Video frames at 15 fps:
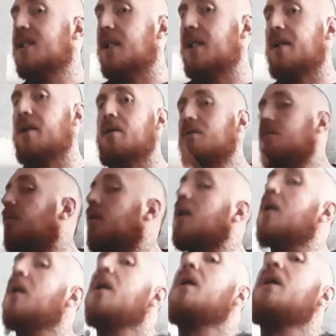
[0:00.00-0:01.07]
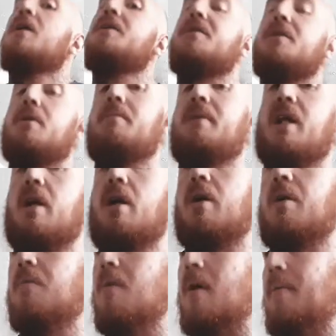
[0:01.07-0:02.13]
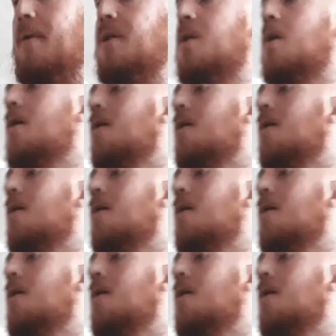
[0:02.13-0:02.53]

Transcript: I know it's normally a load of rubbish,